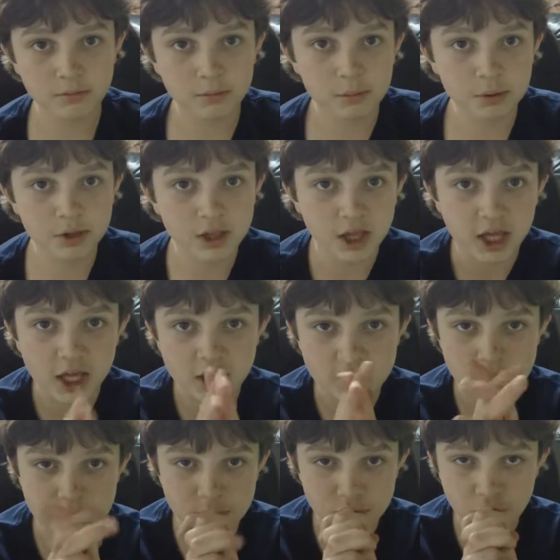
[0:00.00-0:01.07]
Please
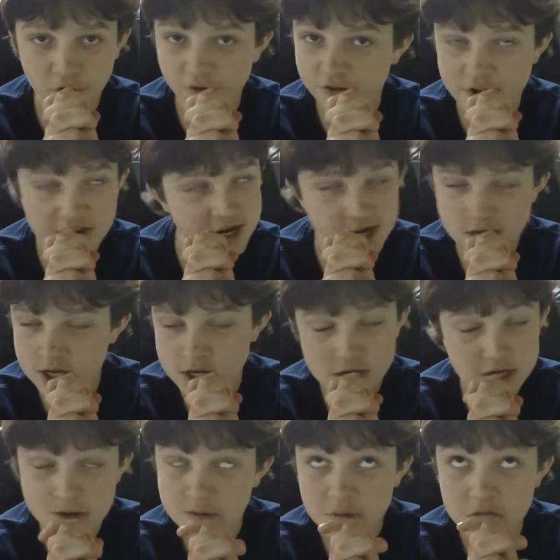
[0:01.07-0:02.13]
improve it.
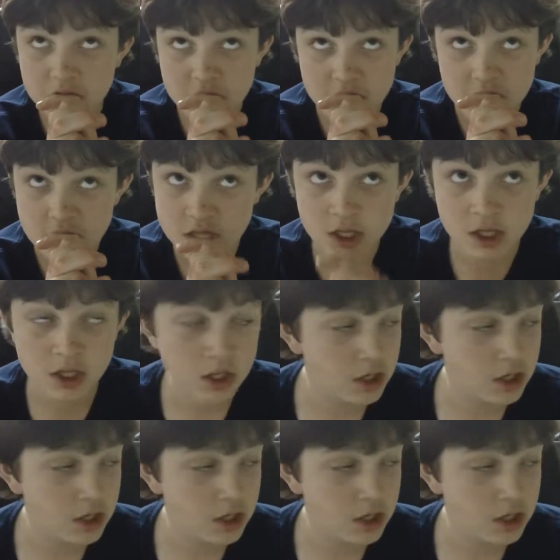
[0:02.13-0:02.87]
Please.